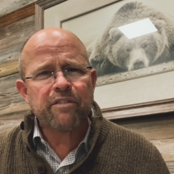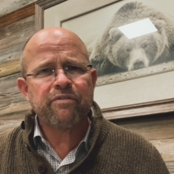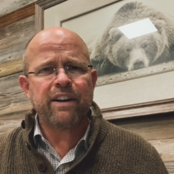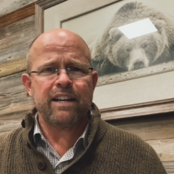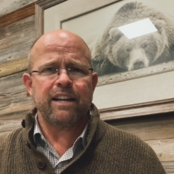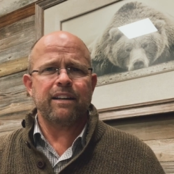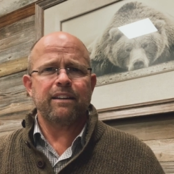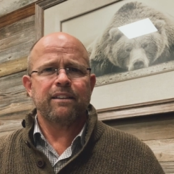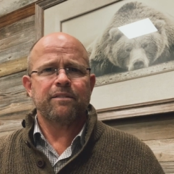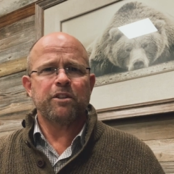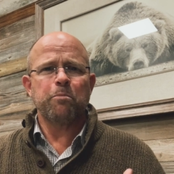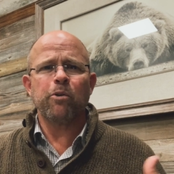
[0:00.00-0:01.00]
I find
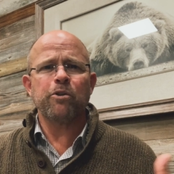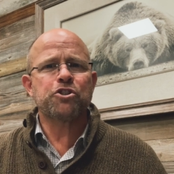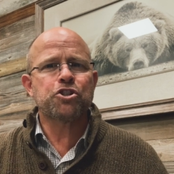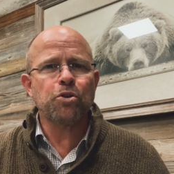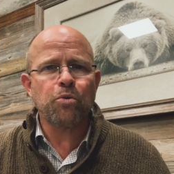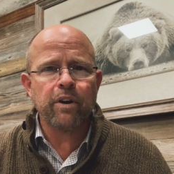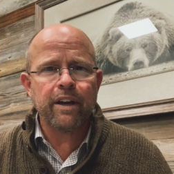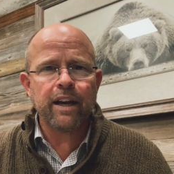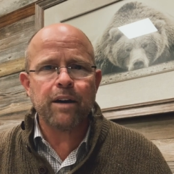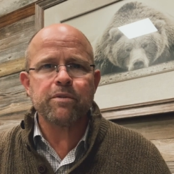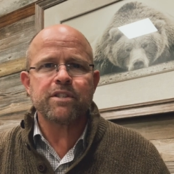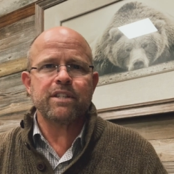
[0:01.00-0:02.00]
the more joy I
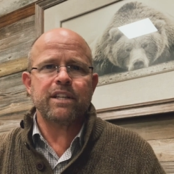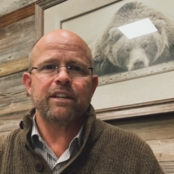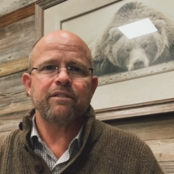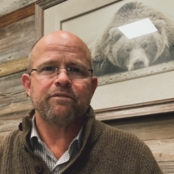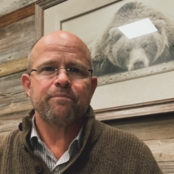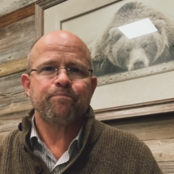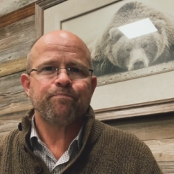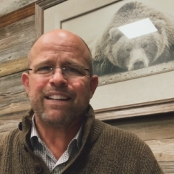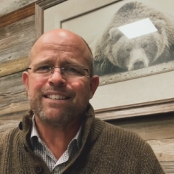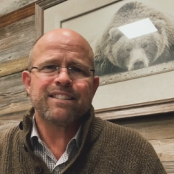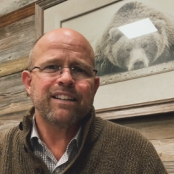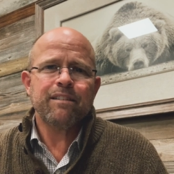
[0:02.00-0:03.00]
receive.
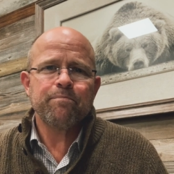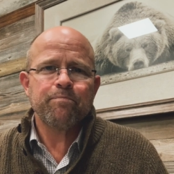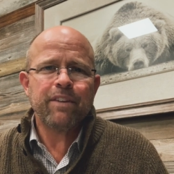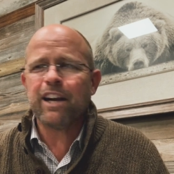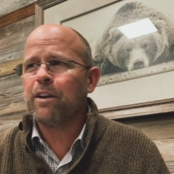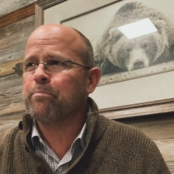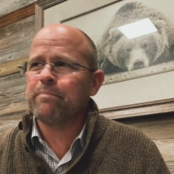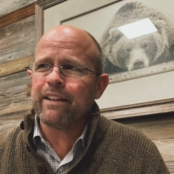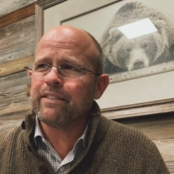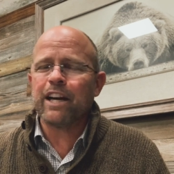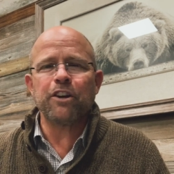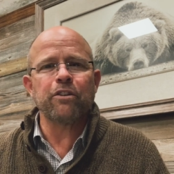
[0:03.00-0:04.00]
That's it. Not, a, not
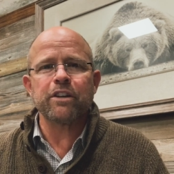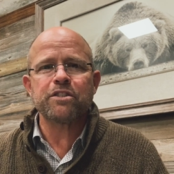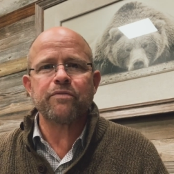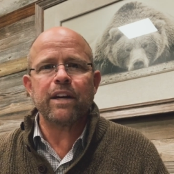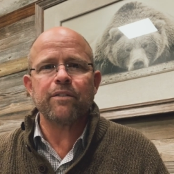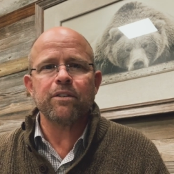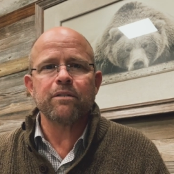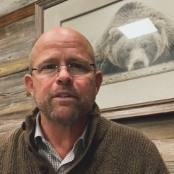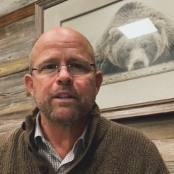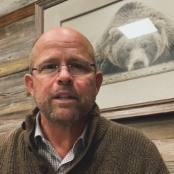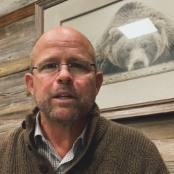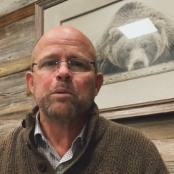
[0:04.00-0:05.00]
that I earn his favor,
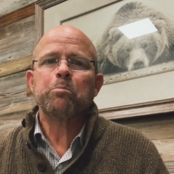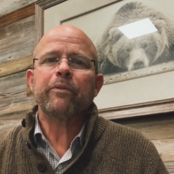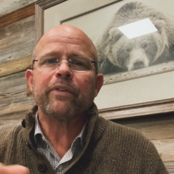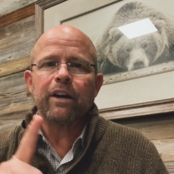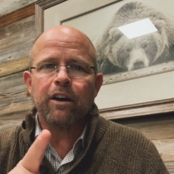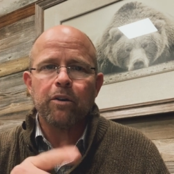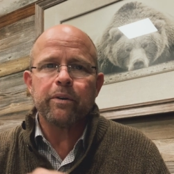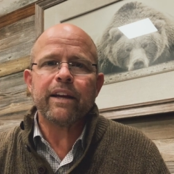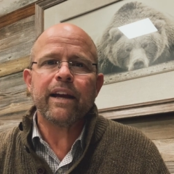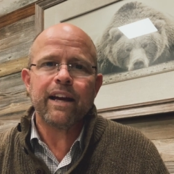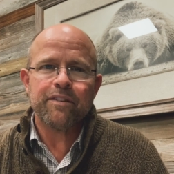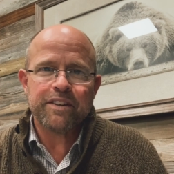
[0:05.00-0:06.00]
but that I already
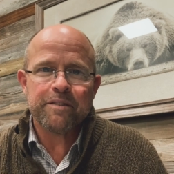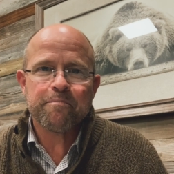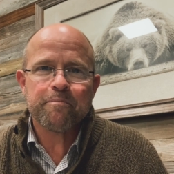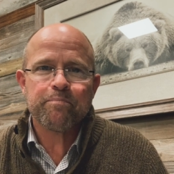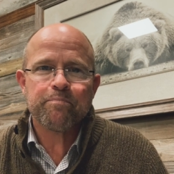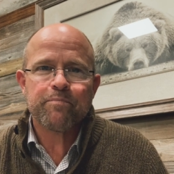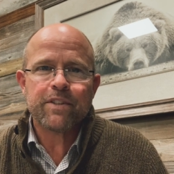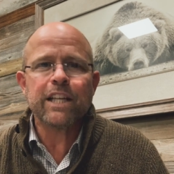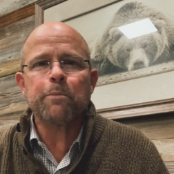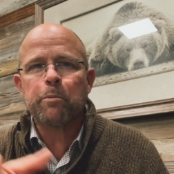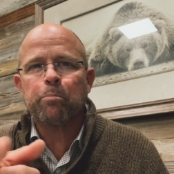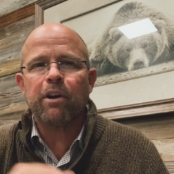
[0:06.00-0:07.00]
have it. So
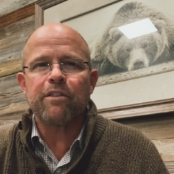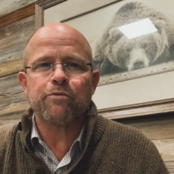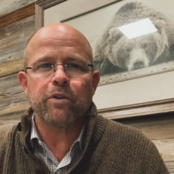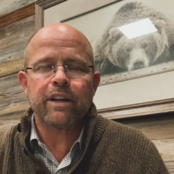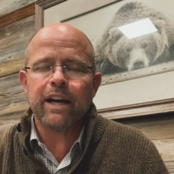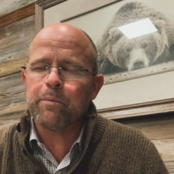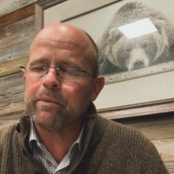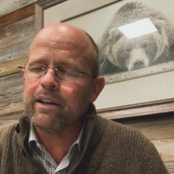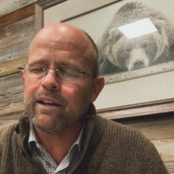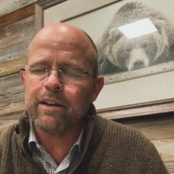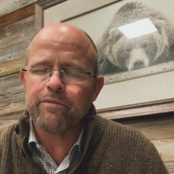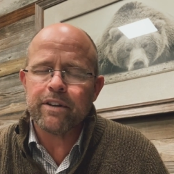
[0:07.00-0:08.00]
let me pray for you. God, we
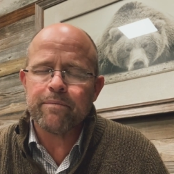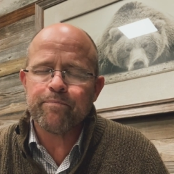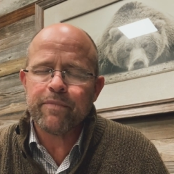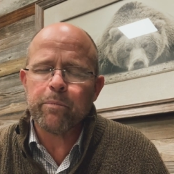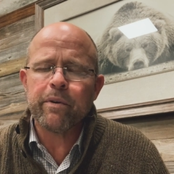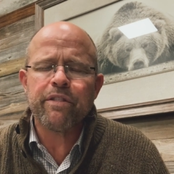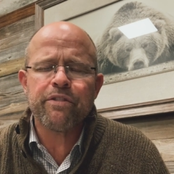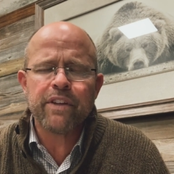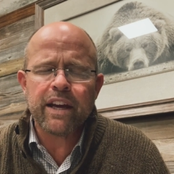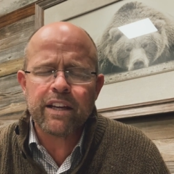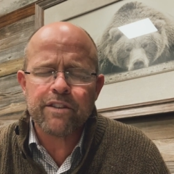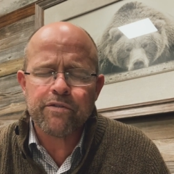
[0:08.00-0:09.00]
love you and we
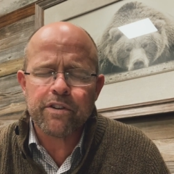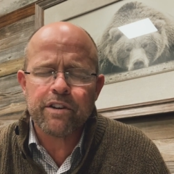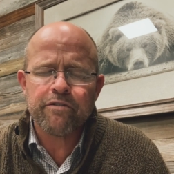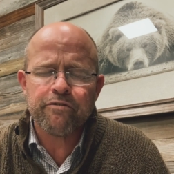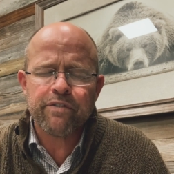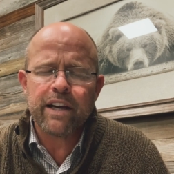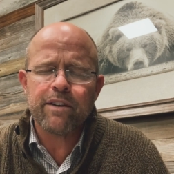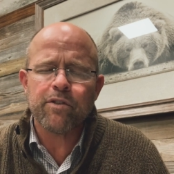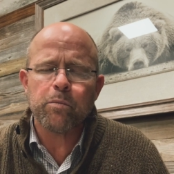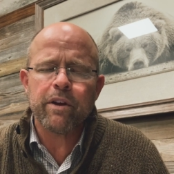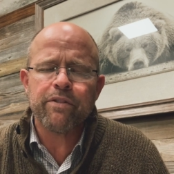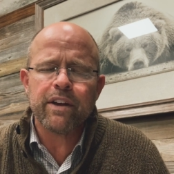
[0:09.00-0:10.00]
thank you for your favor.
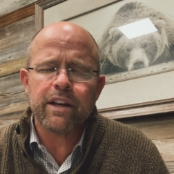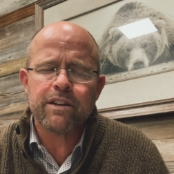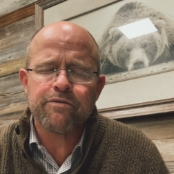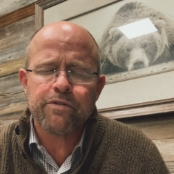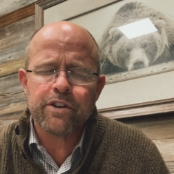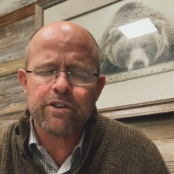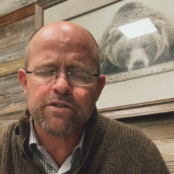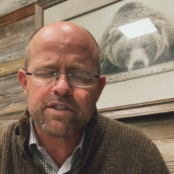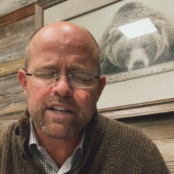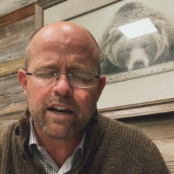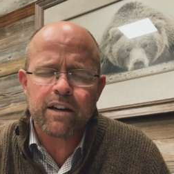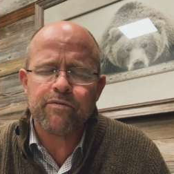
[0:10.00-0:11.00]
We thank you for your
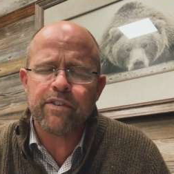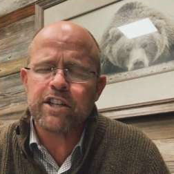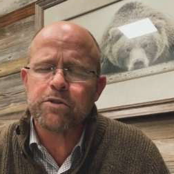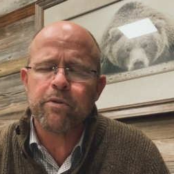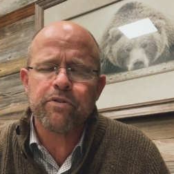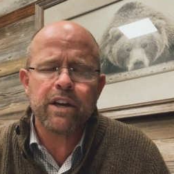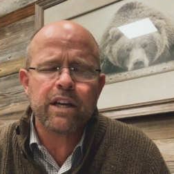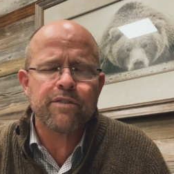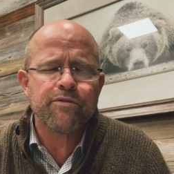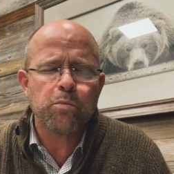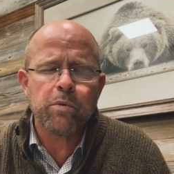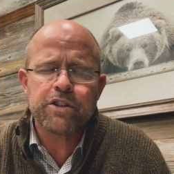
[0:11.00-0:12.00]
sacrifice. We thank you
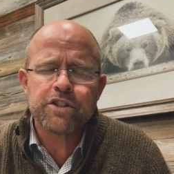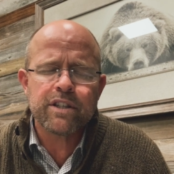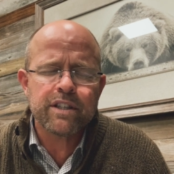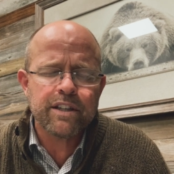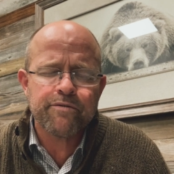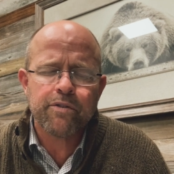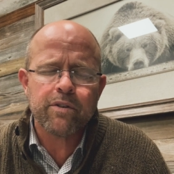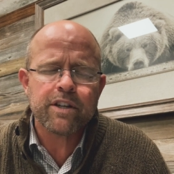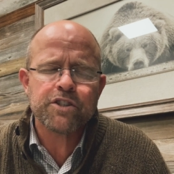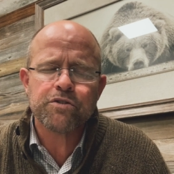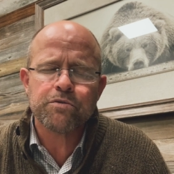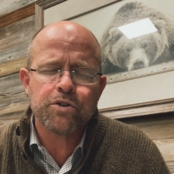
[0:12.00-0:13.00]
for what you did for
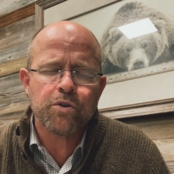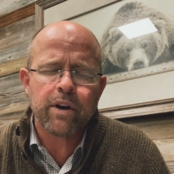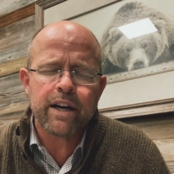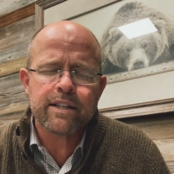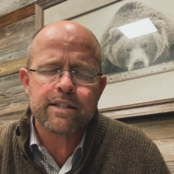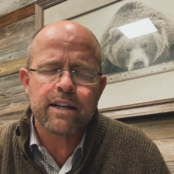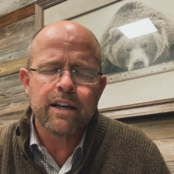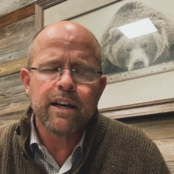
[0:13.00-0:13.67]
us through Christ.